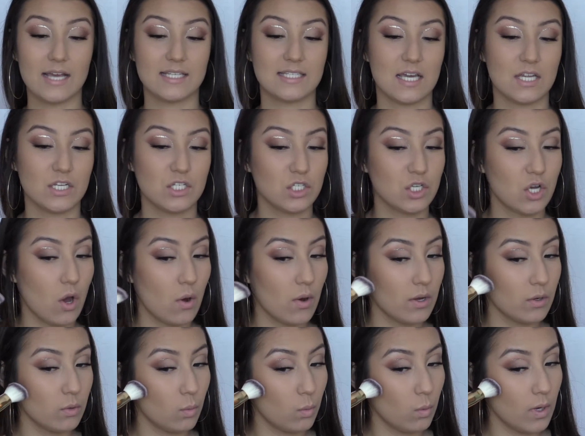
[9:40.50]
I tend to go
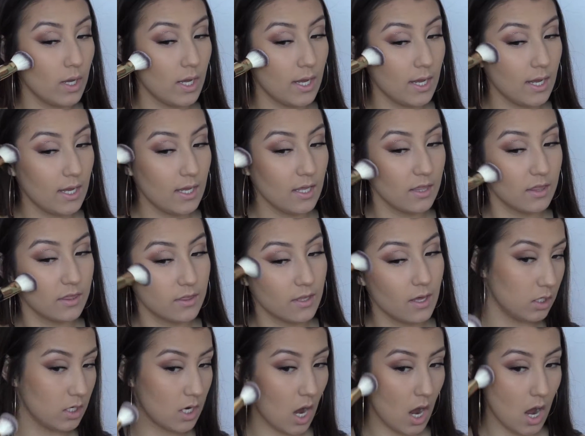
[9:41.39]
in
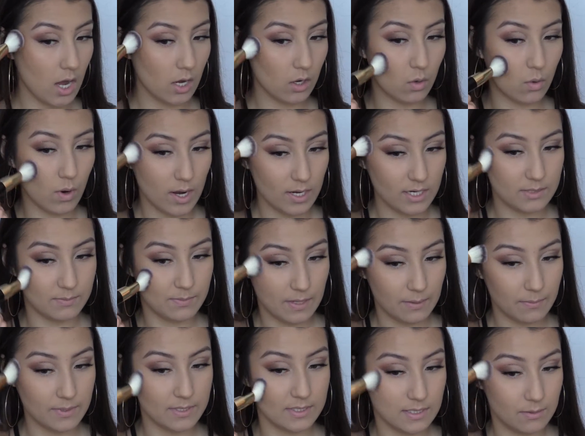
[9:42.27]
with not quite as
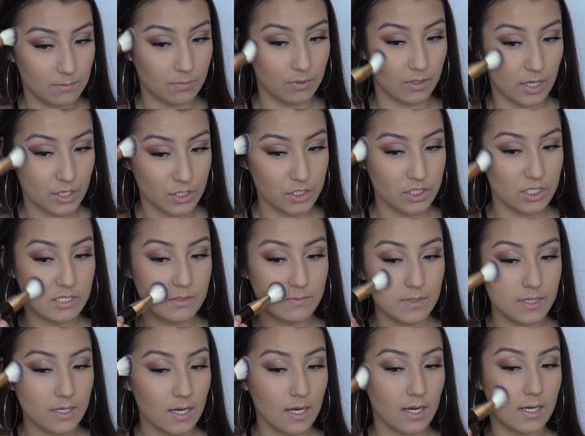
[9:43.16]
pigmented blushes
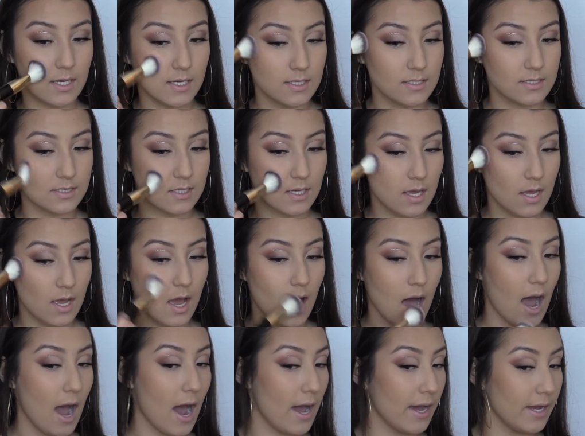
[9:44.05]
because
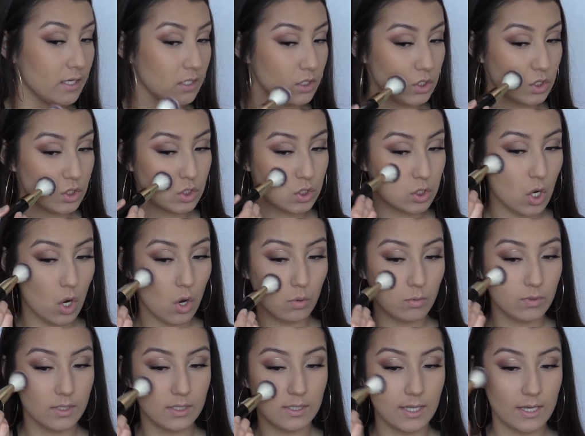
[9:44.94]
I
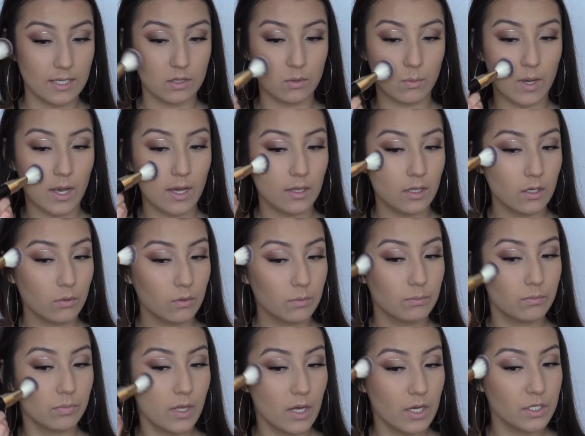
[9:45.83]
don't really like the way I look
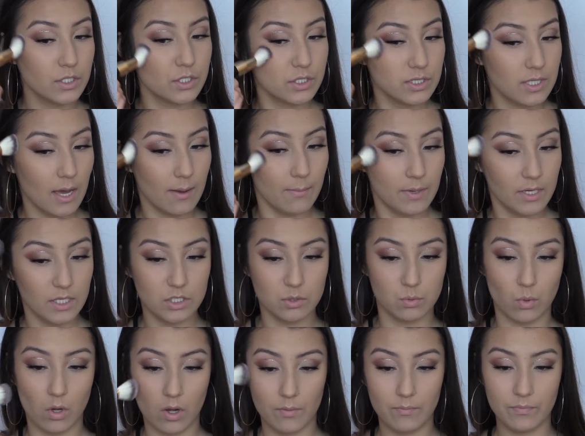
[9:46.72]
with blush that
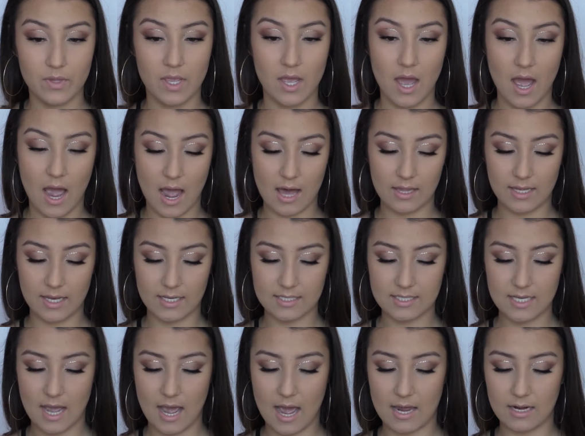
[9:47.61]
much. Well, I
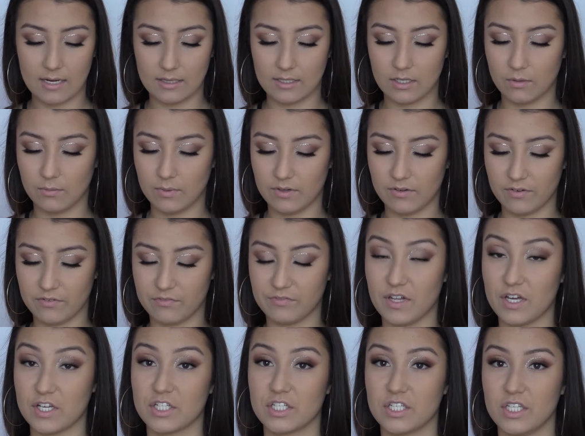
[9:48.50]
like to add a little bit of a
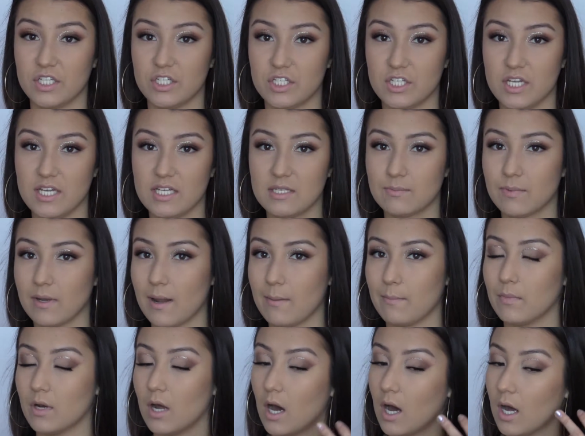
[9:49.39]
flush to the cheeks, but
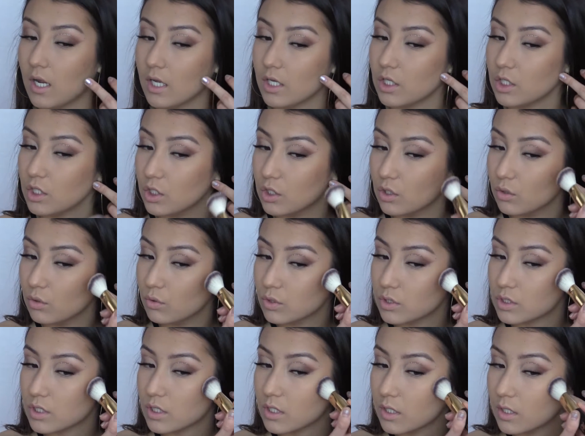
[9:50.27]
I'm not a
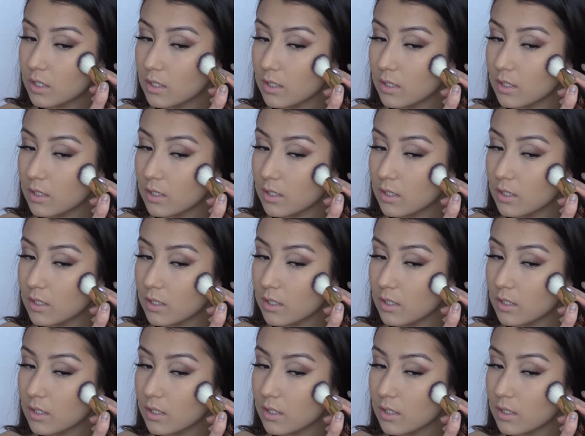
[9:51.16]
huge